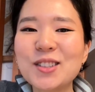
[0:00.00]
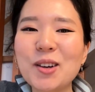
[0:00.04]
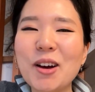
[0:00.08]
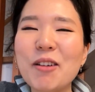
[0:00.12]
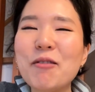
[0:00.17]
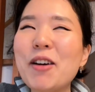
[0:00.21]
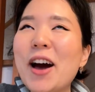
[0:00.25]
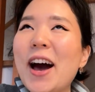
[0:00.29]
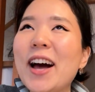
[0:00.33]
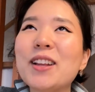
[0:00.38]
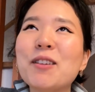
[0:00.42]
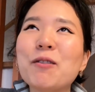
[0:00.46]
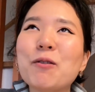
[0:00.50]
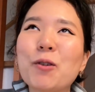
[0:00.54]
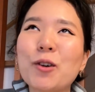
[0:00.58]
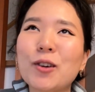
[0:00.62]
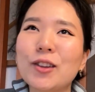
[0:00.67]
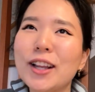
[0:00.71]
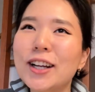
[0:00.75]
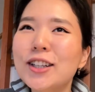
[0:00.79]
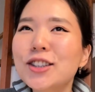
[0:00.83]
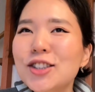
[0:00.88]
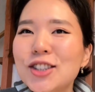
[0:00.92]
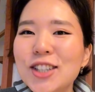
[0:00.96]
So I've had it for
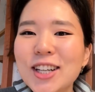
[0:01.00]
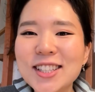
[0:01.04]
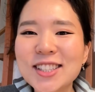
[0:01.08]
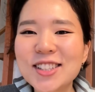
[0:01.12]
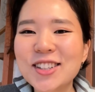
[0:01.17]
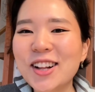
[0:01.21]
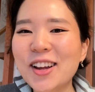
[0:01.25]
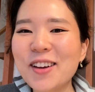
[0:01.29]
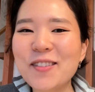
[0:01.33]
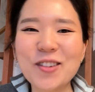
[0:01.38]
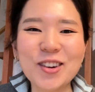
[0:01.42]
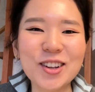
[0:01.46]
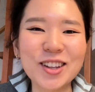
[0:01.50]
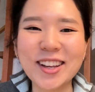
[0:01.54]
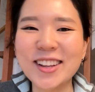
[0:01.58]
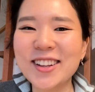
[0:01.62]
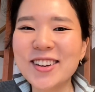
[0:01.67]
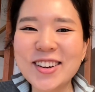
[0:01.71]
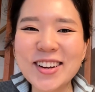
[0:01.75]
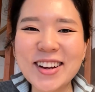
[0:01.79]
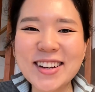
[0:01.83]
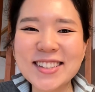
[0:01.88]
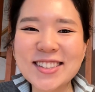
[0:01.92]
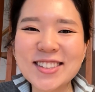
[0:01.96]
lunch yesterday, for
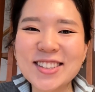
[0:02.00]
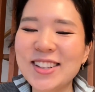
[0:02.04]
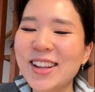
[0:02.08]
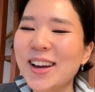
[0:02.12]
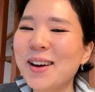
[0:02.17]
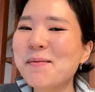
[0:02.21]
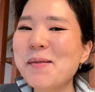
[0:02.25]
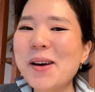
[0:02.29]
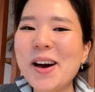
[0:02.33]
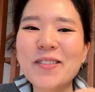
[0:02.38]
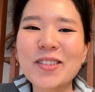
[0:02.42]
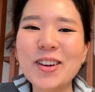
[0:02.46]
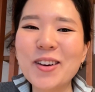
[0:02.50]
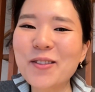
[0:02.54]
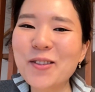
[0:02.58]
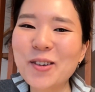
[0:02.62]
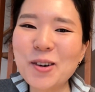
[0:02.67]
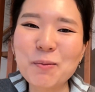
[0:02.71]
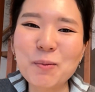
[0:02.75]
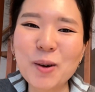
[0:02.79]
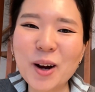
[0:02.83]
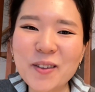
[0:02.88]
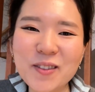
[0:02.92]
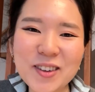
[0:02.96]
dinner yesterday, I'm having it
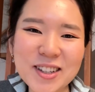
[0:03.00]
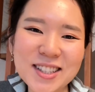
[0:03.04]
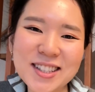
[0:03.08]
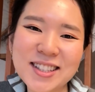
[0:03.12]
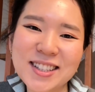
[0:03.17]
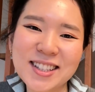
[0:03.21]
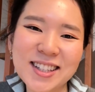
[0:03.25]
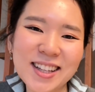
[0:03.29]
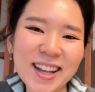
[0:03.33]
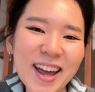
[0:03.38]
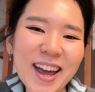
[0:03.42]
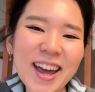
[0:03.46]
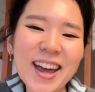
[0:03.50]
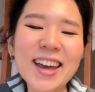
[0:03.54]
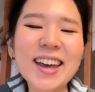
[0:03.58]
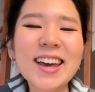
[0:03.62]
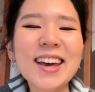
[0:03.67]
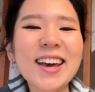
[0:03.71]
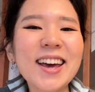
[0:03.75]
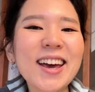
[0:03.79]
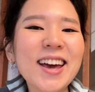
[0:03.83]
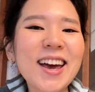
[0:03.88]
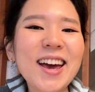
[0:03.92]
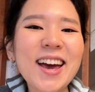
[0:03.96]
for breakfast today,
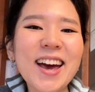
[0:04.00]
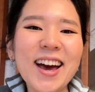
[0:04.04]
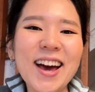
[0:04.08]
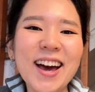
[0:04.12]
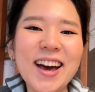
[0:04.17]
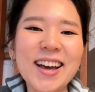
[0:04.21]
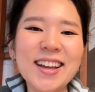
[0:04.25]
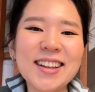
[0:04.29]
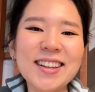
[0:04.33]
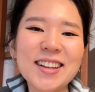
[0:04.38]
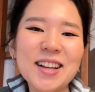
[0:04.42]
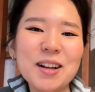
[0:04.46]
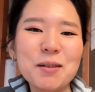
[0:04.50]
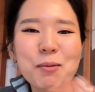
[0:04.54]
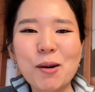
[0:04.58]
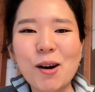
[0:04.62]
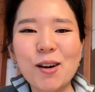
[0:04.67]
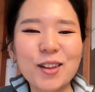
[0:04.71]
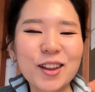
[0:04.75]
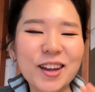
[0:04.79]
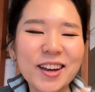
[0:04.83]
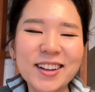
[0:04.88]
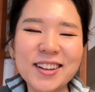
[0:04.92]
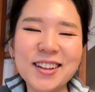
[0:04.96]
and I'll
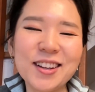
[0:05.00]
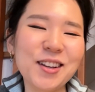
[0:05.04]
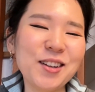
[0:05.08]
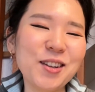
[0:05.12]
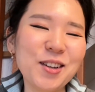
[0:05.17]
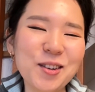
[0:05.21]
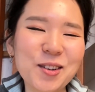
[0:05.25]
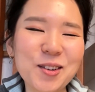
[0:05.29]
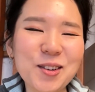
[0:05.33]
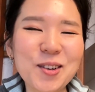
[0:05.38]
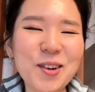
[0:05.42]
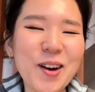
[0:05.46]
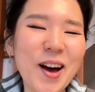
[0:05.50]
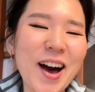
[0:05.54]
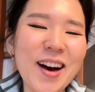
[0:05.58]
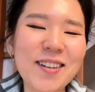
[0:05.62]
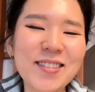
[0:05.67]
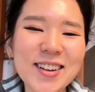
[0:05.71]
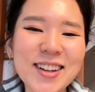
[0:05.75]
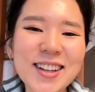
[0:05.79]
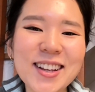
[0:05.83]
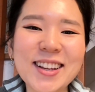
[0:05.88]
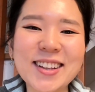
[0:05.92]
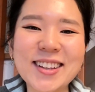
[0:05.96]
probably continue to have
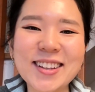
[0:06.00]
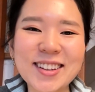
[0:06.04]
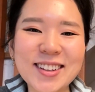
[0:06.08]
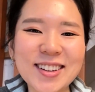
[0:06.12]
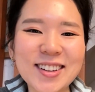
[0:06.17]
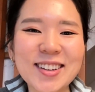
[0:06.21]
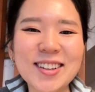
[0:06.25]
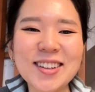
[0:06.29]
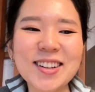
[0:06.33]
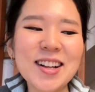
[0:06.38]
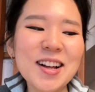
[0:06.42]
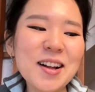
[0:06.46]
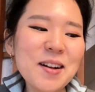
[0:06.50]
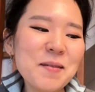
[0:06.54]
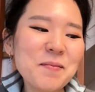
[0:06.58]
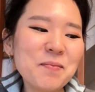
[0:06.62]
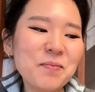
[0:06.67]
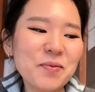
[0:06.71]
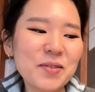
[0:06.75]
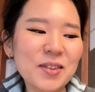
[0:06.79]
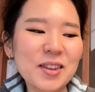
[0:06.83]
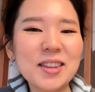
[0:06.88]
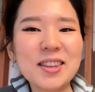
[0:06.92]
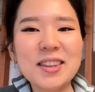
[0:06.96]
it until
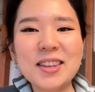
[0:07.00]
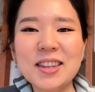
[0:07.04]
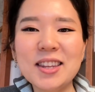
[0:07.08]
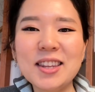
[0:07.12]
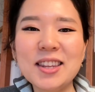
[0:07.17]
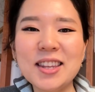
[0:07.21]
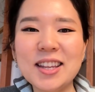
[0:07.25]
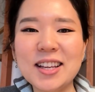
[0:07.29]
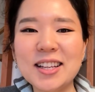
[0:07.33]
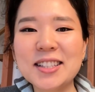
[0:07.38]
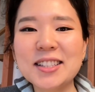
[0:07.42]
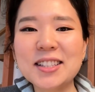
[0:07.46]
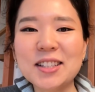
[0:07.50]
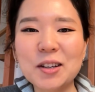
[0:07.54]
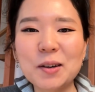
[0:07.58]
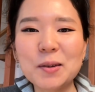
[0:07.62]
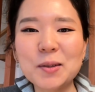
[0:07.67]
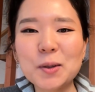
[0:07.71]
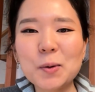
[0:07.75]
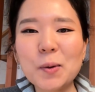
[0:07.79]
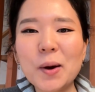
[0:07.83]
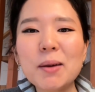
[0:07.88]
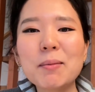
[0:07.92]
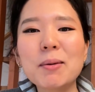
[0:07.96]
this
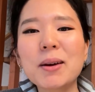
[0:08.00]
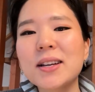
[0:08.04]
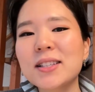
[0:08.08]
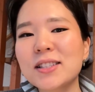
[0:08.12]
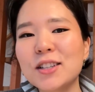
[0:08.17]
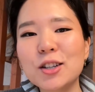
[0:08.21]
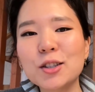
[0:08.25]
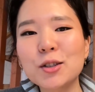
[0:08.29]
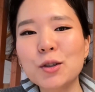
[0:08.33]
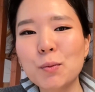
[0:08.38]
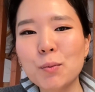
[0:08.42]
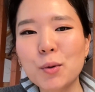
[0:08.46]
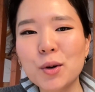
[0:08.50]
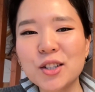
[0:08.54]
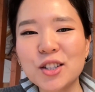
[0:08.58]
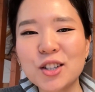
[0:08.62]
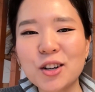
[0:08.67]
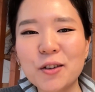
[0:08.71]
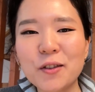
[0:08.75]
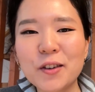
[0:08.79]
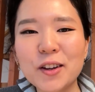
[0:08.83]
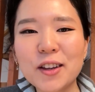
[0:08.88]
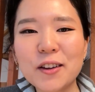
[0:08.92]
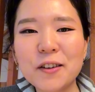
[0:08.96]
goes away because there's some
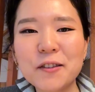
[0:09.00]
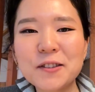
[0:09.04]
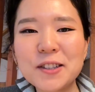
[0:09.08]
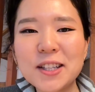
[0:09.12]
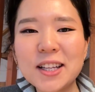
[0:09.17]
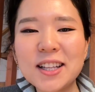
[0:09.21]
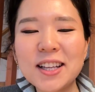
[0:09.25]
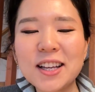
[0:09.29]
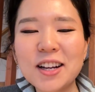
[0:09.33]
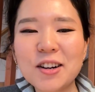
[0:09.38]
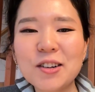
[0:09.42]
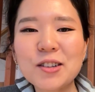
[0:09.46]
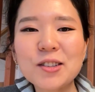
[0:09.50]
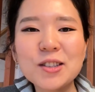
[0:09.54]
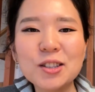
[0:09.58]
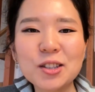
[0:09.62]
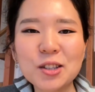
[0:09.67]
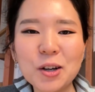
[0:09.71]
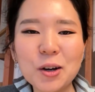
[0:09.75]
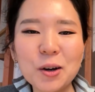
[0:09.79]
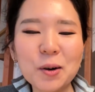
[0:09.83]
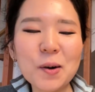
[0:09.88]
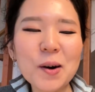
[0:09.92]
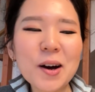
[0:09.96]
preservatives in here,
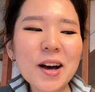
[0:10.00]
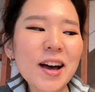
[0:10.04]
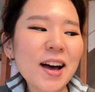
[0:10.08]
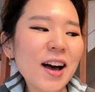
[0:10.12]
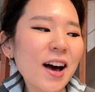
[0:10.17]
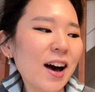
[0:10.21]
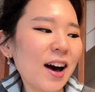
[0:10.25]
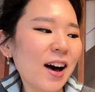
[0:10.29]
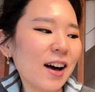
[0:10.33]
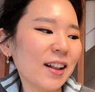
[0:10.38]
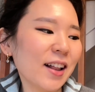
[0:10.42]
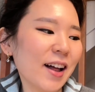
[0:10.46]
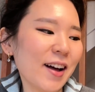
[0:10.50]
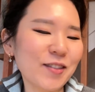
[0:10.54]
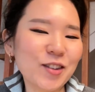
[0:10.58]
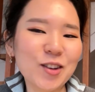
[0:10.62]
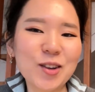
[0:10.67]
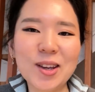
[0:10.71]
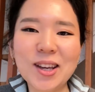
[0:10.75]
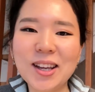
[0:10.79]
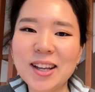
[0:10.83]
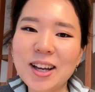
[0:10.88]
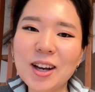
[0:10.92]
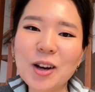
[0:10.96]
so I'll have
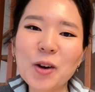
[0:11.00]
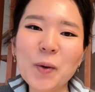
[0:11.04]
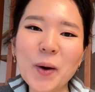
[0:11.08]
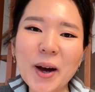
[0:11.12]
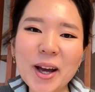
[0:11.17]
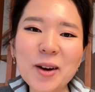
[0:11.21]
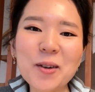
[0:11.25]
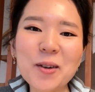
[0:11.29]
to eat it quite